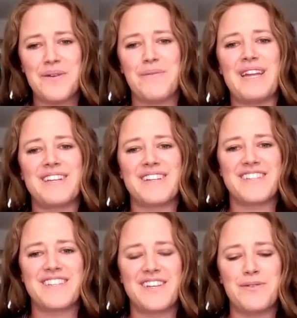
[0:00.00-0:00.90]
went
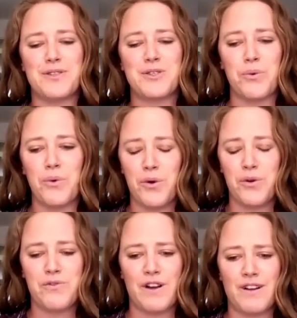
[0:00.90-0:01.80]
to
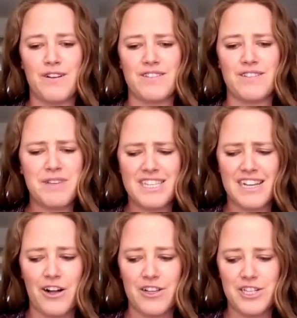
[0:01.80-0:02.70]
school for something
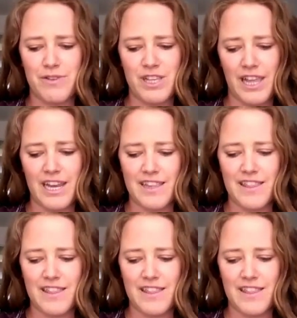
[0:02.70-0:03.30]
psychology related.